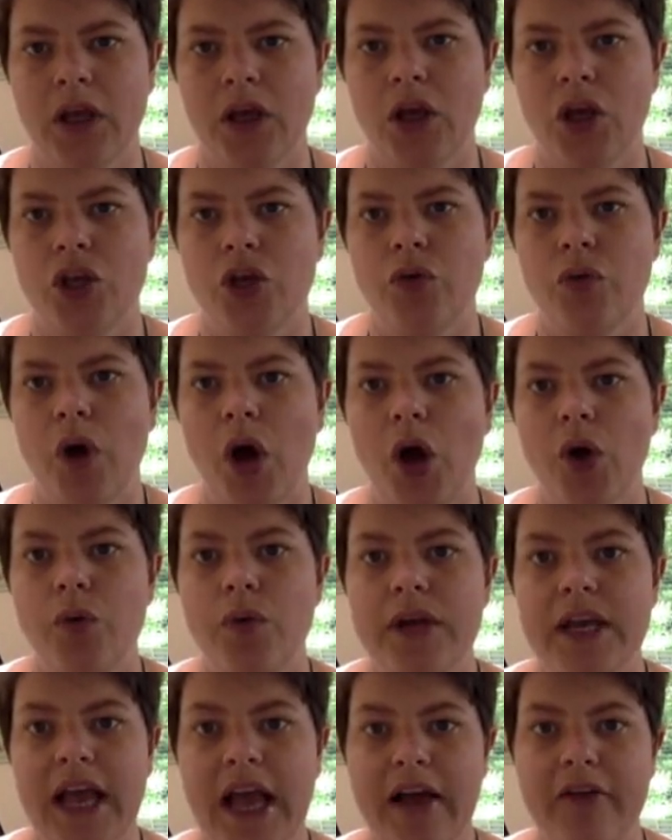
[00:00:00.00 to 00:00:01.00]
you
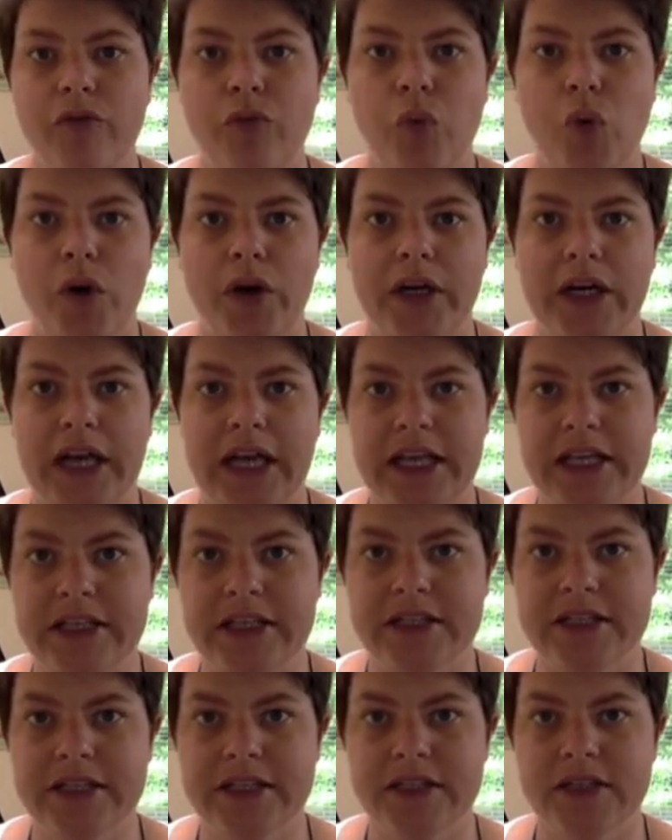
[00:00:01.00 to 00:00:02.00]
only have one
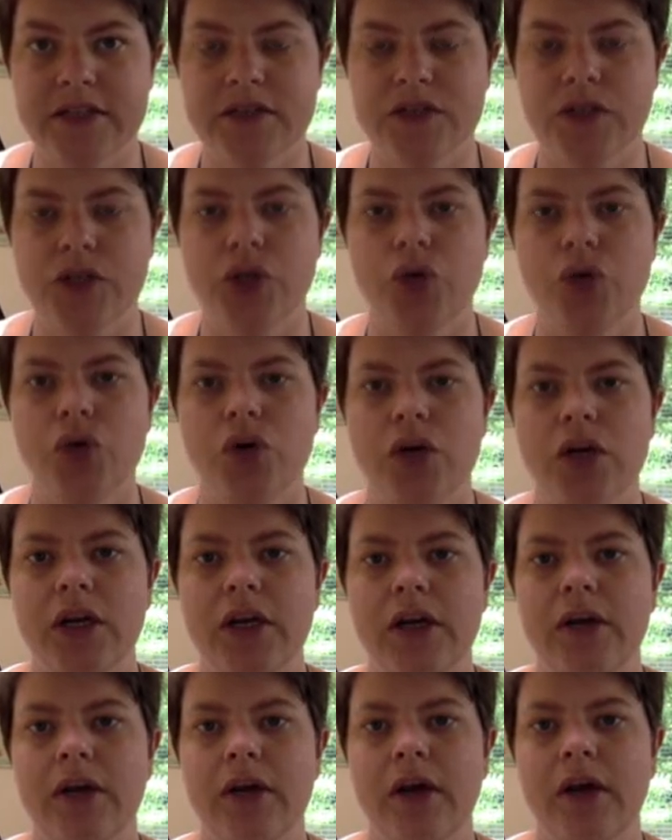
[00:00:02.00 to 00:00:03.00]
list, so you're
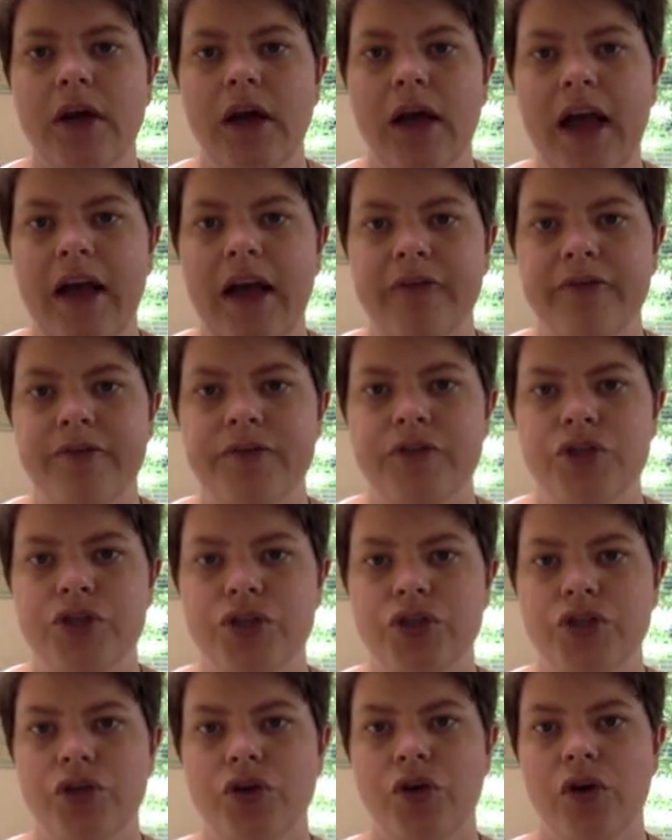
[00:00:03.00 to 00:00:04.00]
gonna have to
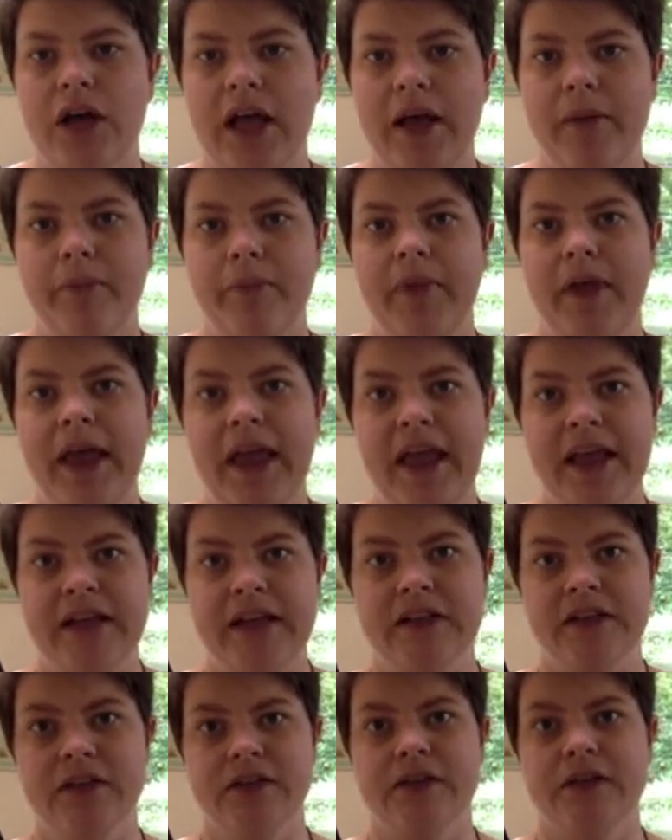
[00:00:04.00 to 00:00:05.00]
do your
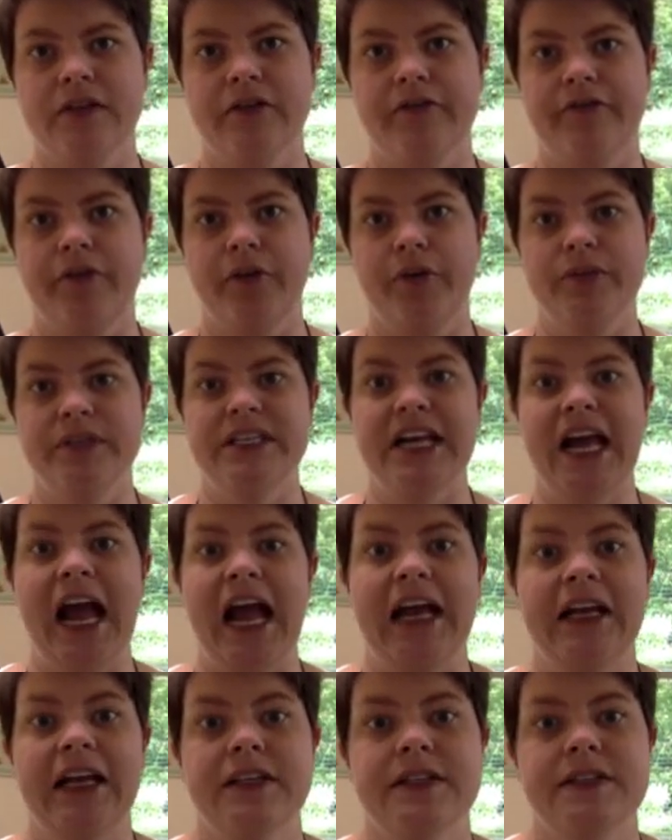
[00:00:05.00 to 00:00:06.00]
campaigns from
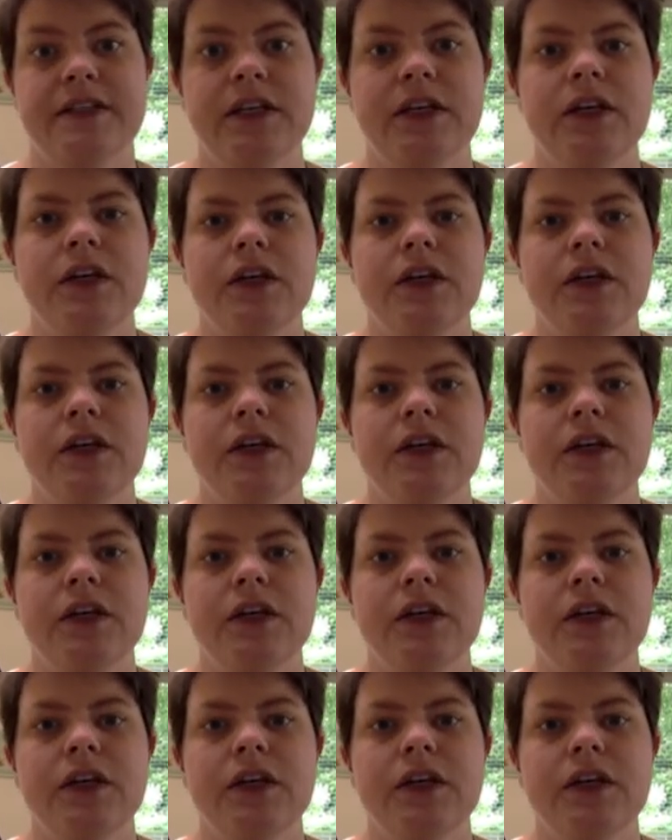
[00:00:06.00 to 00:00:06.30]
tags.